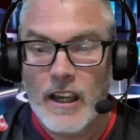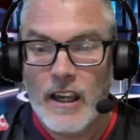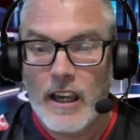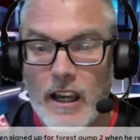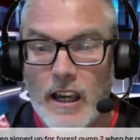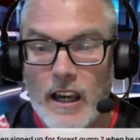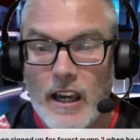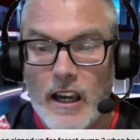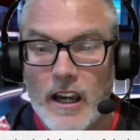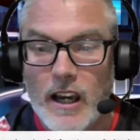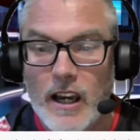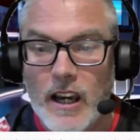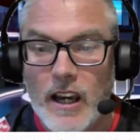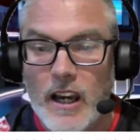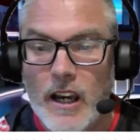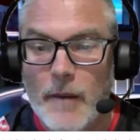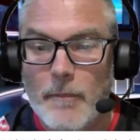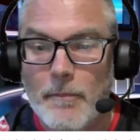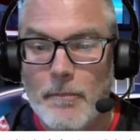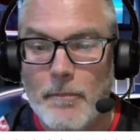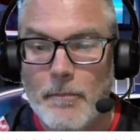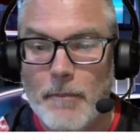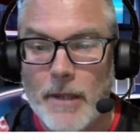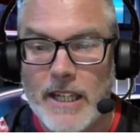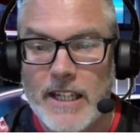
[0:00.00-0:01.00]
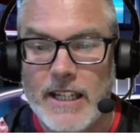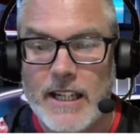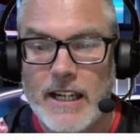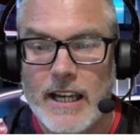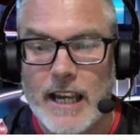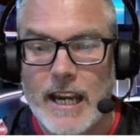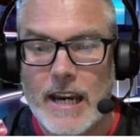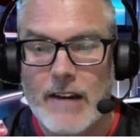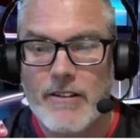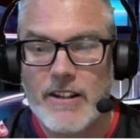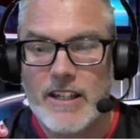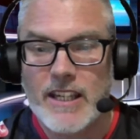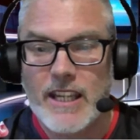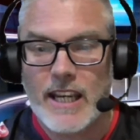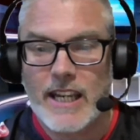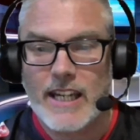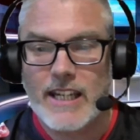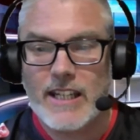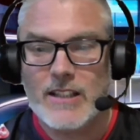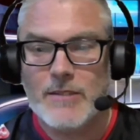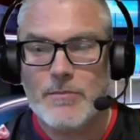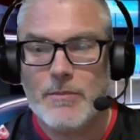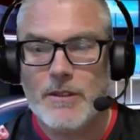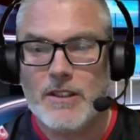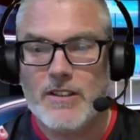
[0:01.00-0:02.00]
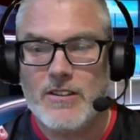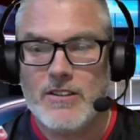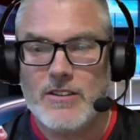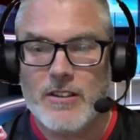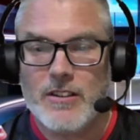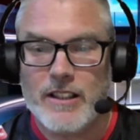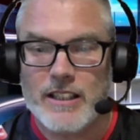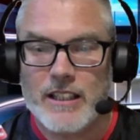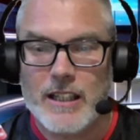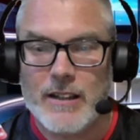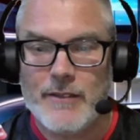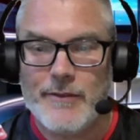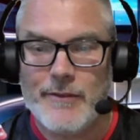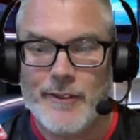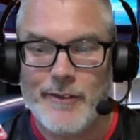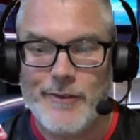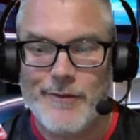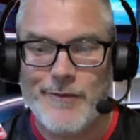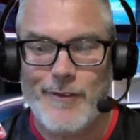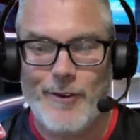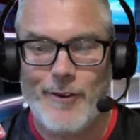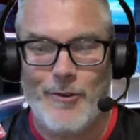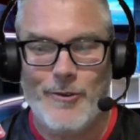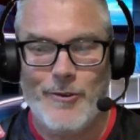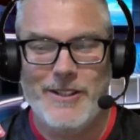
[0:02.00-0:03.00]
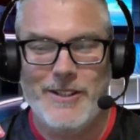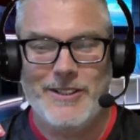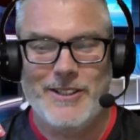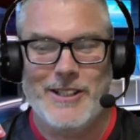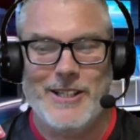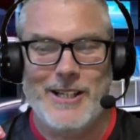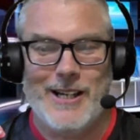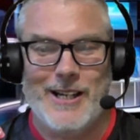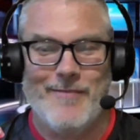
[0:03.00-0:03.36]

Um, Peter, Harry Kane has been signed up for Forest